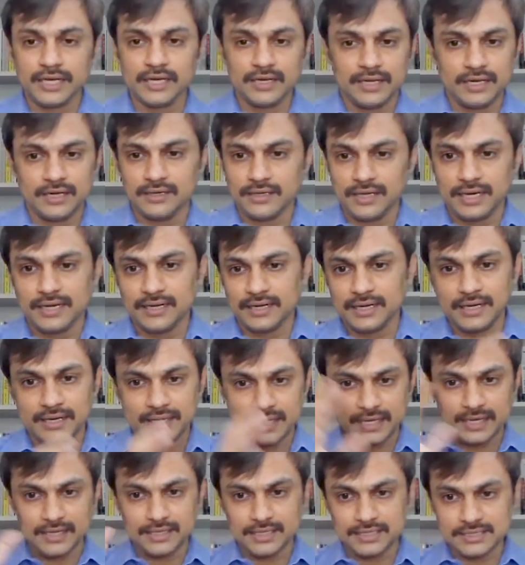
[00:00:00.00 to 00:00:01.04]
And
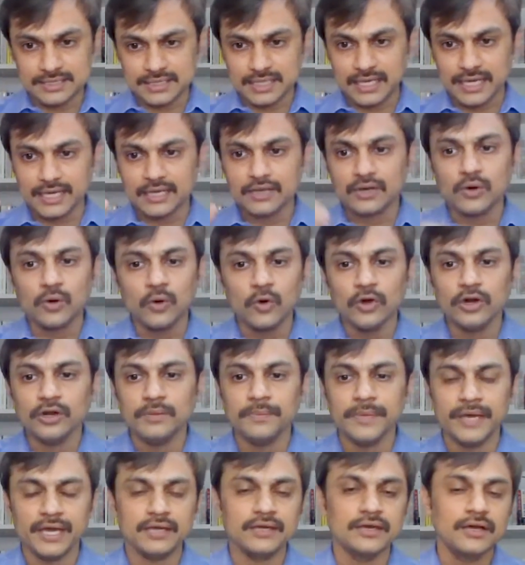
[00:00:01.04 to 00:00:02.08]
again, it's like whole
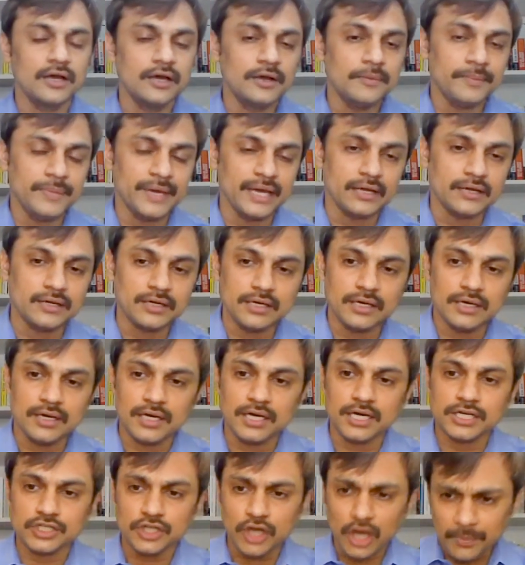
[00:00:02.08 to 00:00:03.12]
big
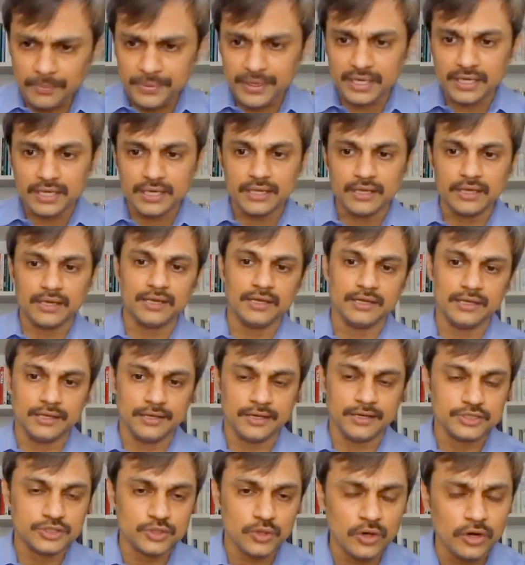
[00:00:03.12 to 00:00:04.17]
topic
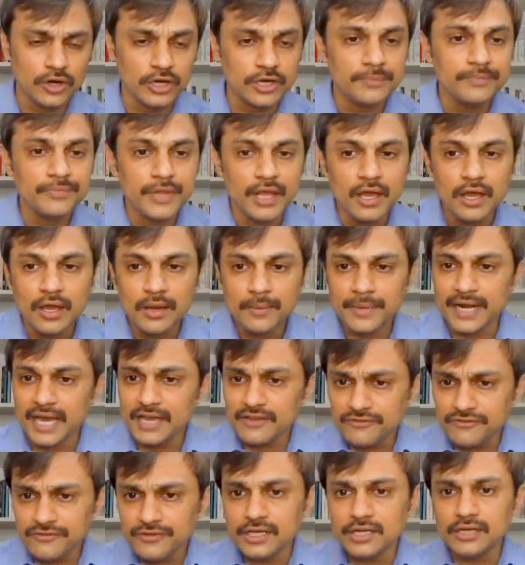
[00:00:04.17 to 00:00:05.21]
in its own, but
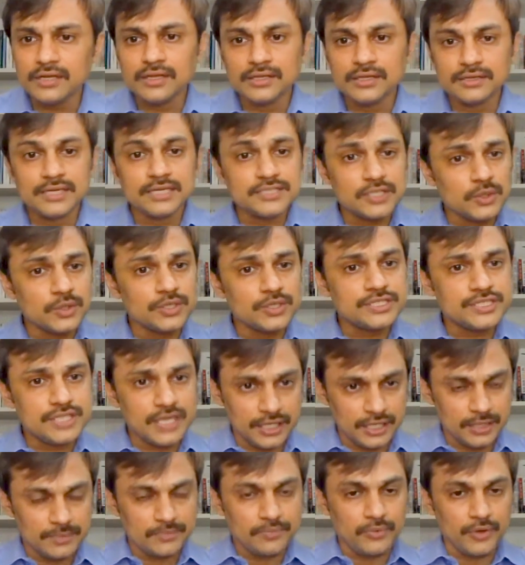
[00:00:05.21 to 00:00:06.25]
I feel that's a good
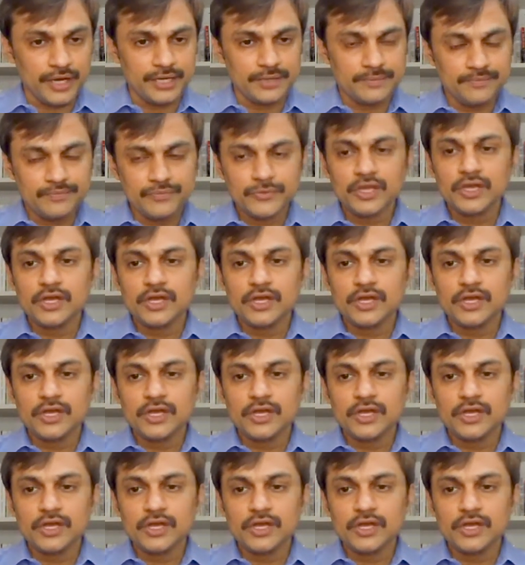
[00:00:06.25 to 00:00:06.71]
starting point.